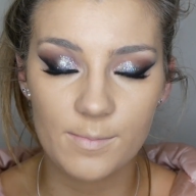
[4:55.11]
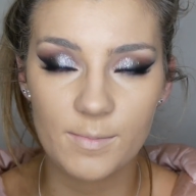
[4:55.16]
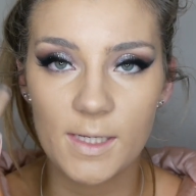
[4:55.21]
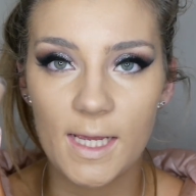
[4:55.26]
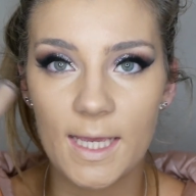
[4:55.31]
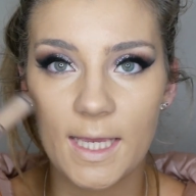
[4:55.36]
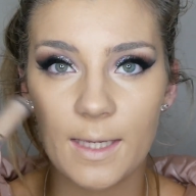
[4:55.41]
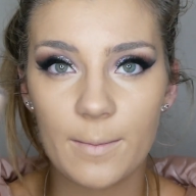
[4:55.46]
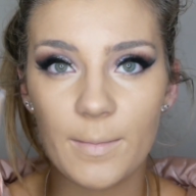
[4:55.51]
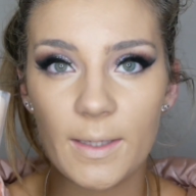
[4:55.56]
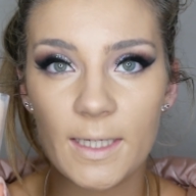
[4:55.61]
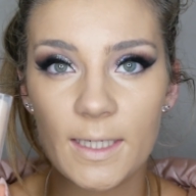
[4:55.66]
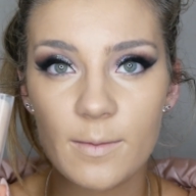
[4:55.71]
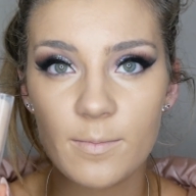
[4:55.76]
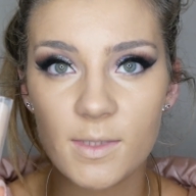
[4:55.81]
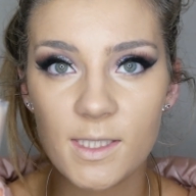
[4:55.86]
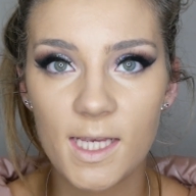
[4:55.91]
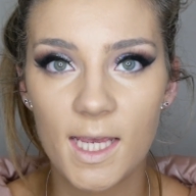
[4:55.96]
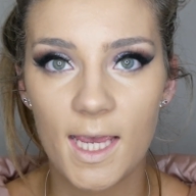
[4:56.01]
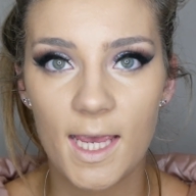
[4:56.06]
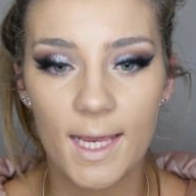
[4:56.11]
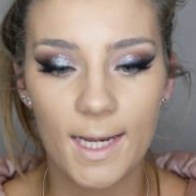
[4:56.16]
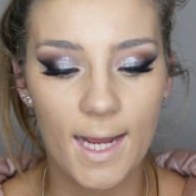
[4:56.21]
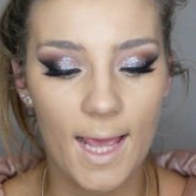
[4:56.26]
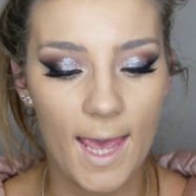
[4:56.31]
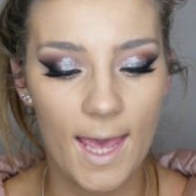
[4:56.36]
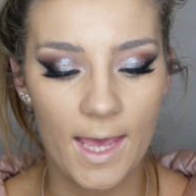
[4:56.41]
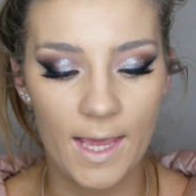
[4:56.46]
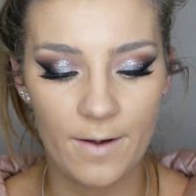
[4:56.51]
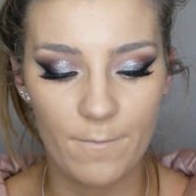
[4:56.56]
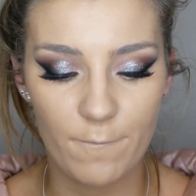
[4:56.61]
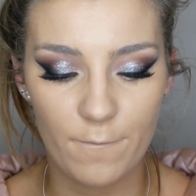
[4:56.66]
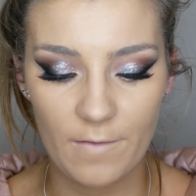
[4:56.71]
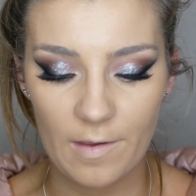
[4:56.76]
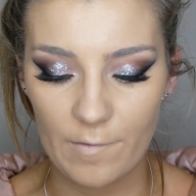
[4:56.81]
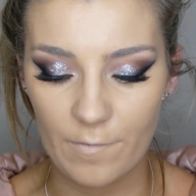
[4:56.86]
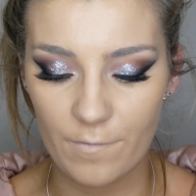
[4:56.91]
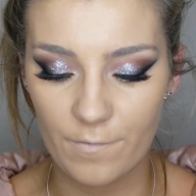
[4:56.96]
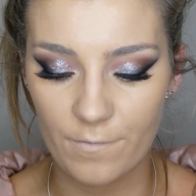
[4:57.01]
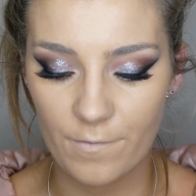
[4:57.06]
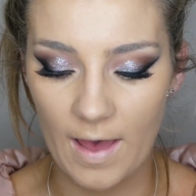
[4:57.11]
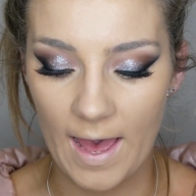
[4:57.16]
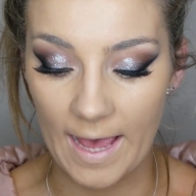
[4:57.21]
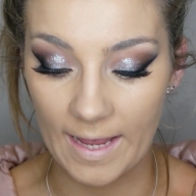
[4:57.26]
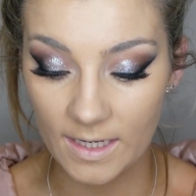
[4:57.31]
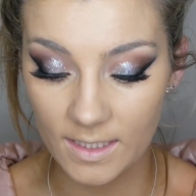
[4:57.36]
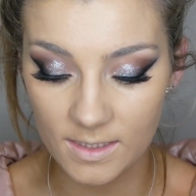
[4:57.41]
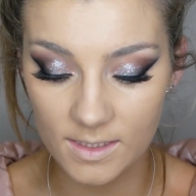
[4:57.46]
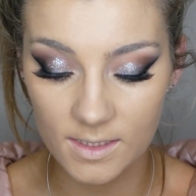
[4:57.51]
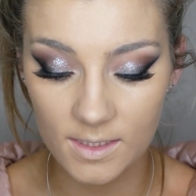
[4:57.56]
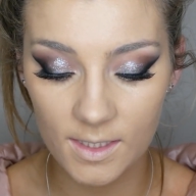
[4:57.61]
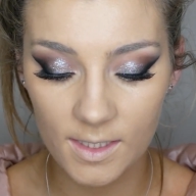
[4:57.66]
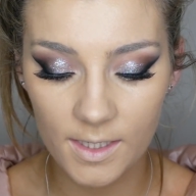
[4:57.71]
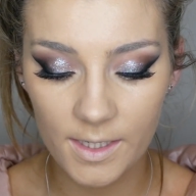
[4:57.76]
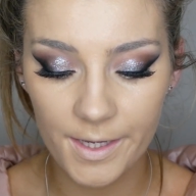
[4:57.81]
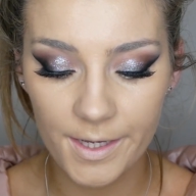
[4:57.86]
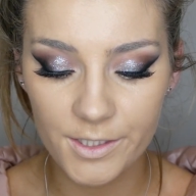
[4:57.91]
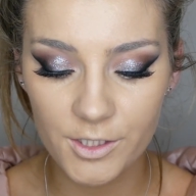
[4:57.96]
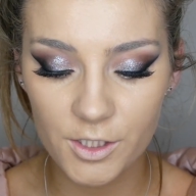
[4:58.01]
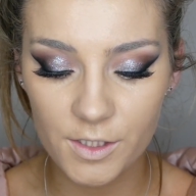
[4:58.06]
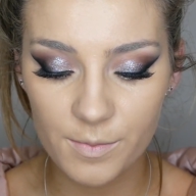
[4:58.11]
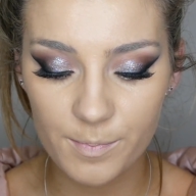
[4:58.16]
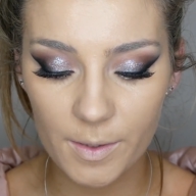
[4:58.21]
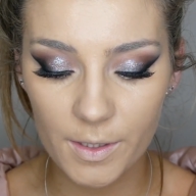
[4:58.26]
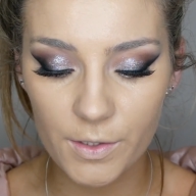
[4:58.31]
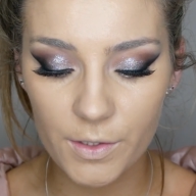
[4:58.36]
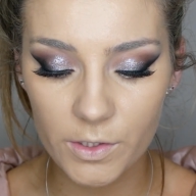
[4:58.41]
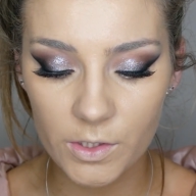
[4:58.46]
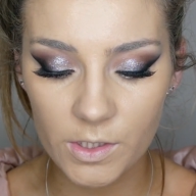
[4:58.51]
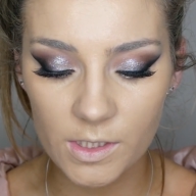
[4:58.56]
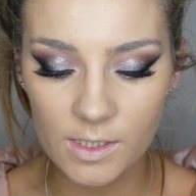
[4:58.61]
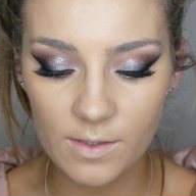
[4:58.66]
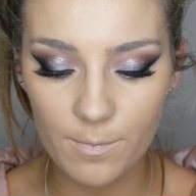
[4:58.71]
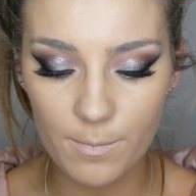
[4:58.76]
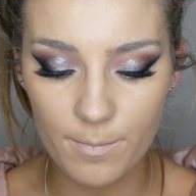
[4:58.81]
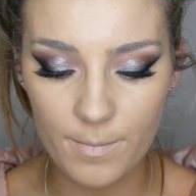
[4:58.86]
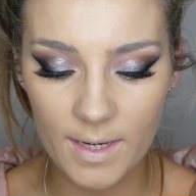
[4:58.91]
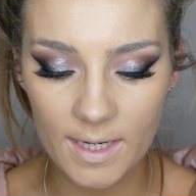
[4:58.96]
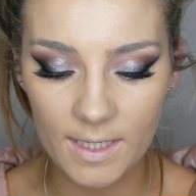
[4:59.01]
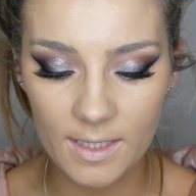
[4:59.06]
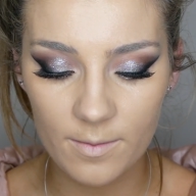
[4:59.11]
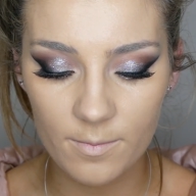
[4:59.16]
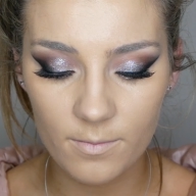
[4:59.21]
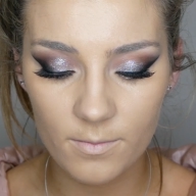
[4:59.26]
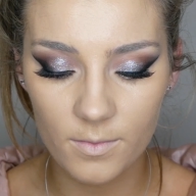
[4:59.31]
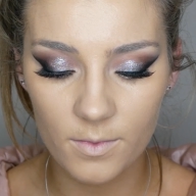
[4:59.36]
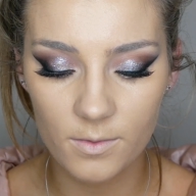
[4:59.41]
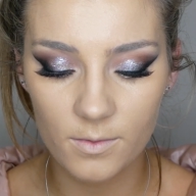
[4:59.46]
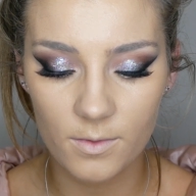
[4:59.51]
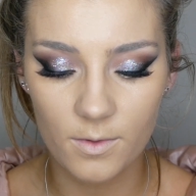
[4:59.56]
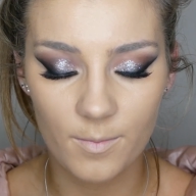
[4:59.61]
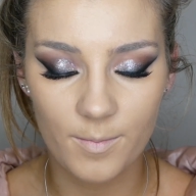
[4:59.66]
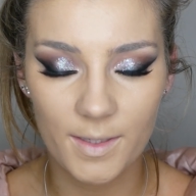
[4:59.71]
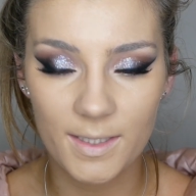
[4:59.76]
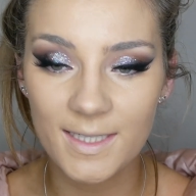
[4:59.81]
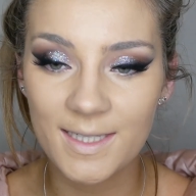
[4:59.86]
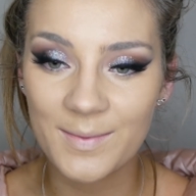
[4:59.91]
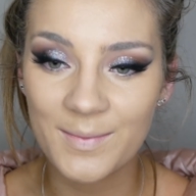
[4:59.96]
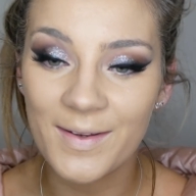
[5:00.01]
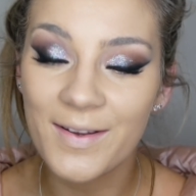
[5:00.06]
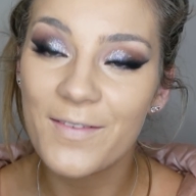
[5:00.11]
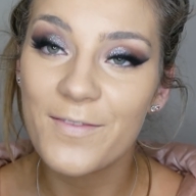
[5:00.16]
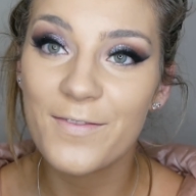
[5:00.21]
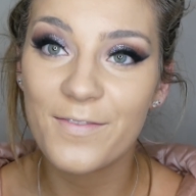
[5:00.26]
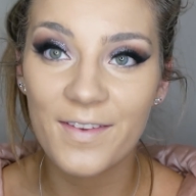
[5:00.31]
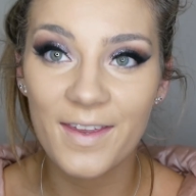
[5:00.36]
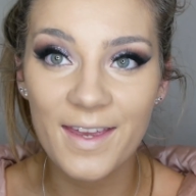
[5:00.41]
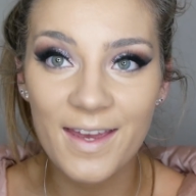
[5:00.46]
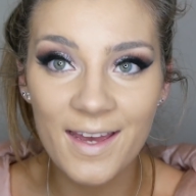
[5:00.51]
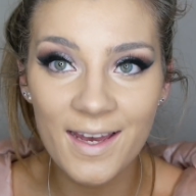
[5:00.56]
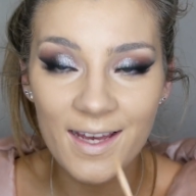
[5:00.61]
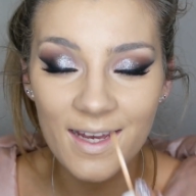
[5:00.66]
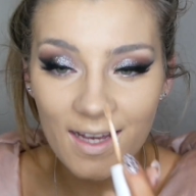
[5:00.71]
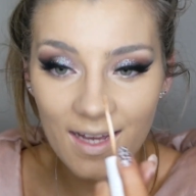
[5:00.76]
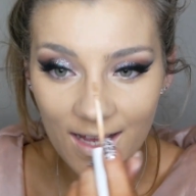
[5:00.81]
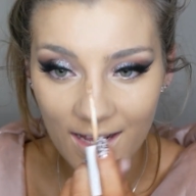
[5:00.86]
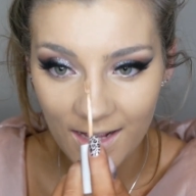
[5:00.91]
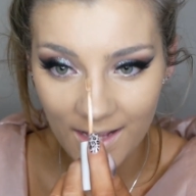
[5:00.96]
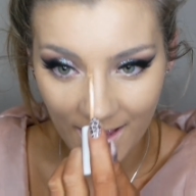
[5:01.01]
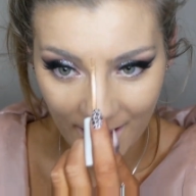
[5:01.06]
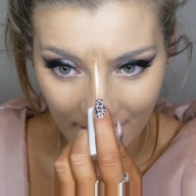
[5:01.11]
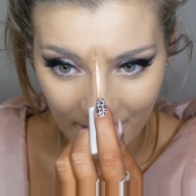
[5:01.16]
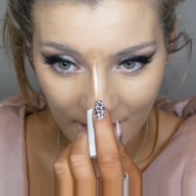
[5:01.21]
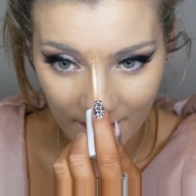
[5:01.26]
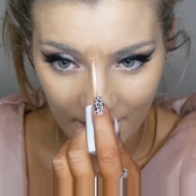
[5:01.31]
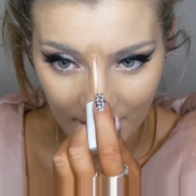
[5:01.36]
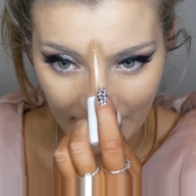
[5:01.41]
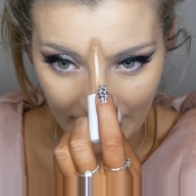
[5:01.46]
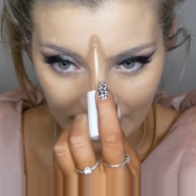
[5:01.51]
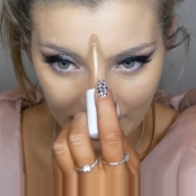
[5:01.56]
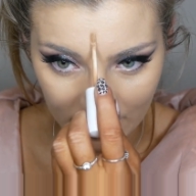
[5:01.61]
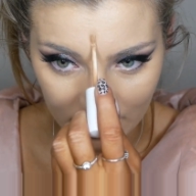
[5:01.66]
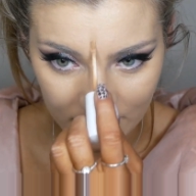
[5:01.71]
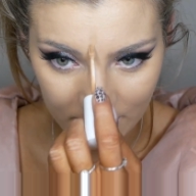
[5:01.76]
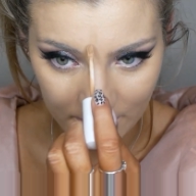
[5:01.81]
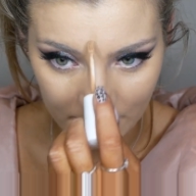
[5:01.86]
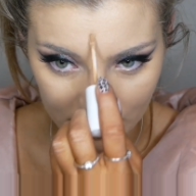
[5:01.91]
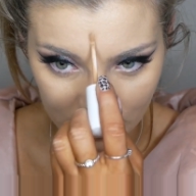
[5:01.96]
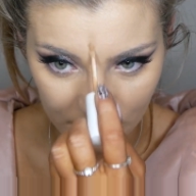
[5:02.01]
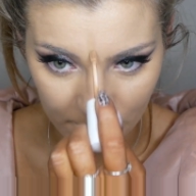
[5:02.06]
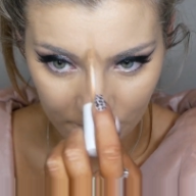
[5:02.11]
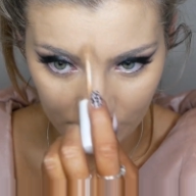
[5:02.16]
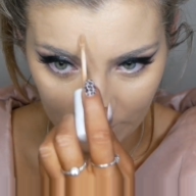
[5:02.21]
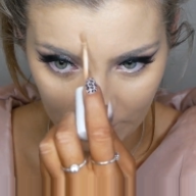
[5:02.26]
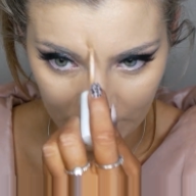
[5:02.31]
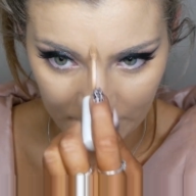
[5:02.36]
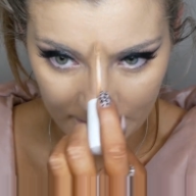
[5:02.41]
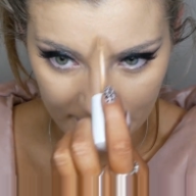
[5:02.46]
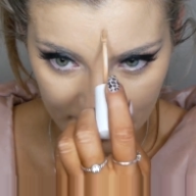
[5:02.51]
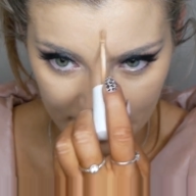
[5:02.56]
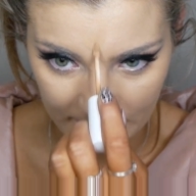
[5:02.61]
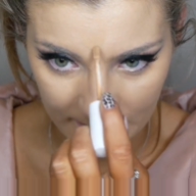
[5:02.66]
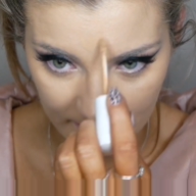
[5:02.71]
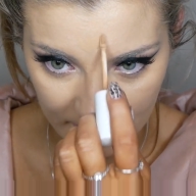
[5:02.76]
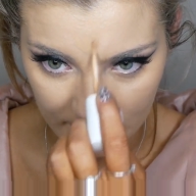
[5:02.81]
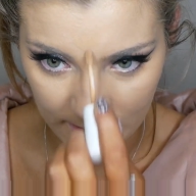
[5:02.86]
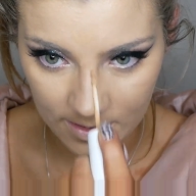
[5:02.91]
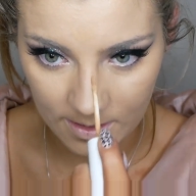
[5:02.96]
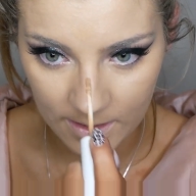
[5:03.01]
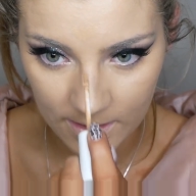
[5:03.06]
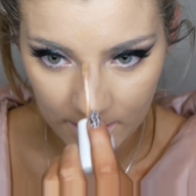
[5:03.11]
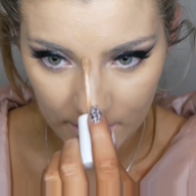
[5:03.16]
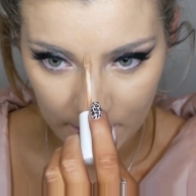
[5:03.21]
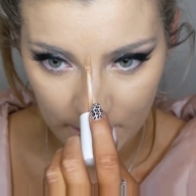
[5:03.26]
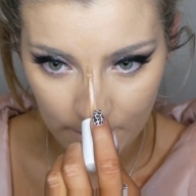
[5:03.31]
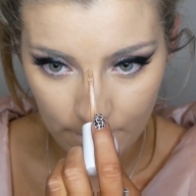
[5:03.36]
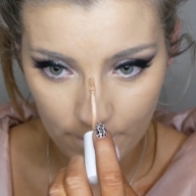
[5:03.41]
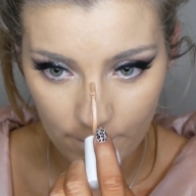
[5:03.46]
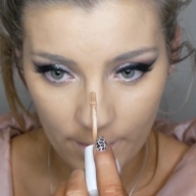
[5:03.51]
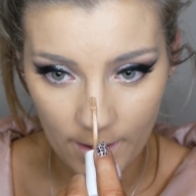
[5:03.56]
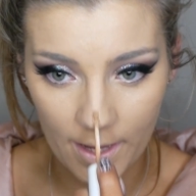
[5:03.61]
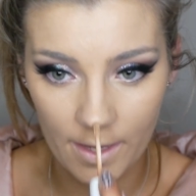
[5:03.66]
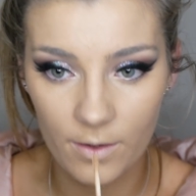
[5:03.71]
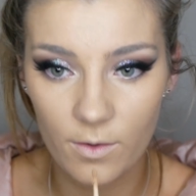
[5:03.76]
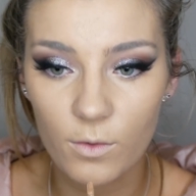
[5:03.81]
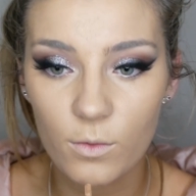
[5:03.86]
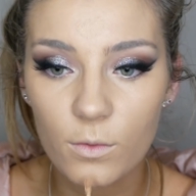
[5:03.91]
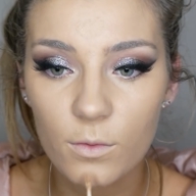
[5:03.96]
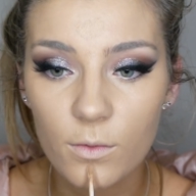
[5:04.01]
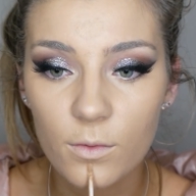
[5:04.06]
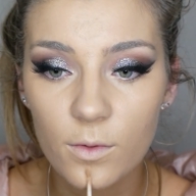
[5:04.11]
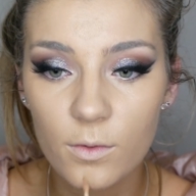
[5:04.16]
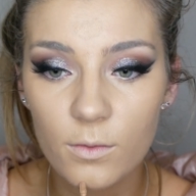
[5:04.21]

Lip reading: I'm taking Medium Tan and Fair 8, just because Medium not medium, Fair 8 is very pale.